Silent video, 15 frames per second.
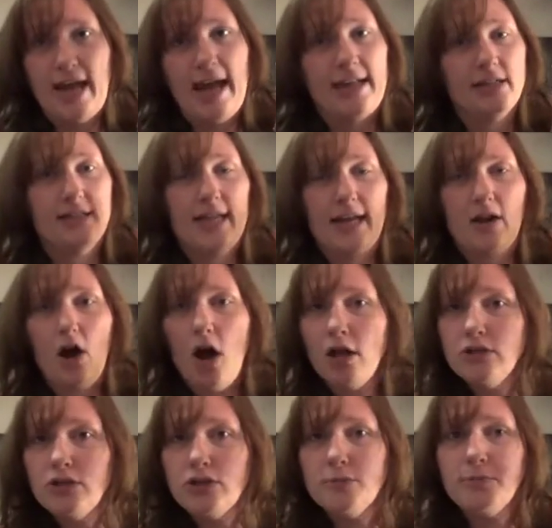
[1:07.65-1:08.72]
I take
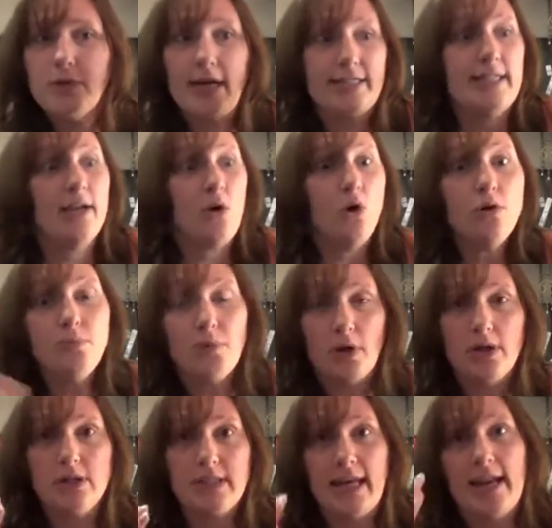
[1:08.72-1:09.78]
old
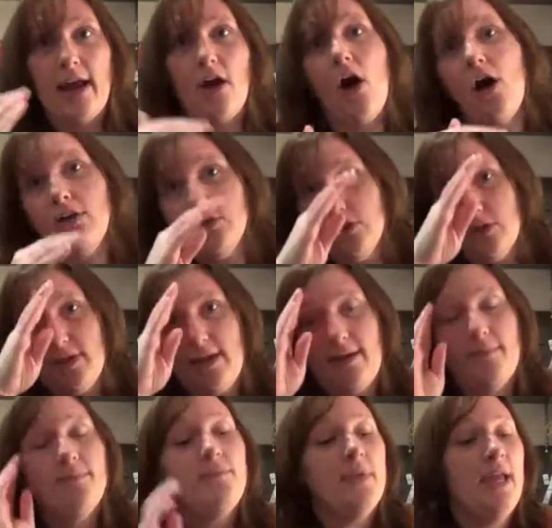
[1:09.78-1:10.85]
books and I alter
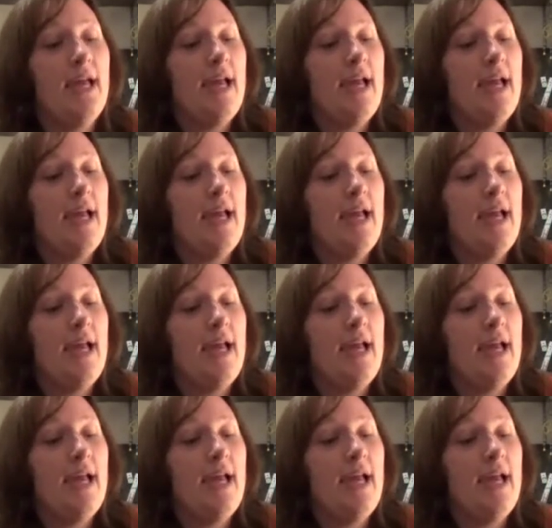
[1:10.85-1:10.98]
them,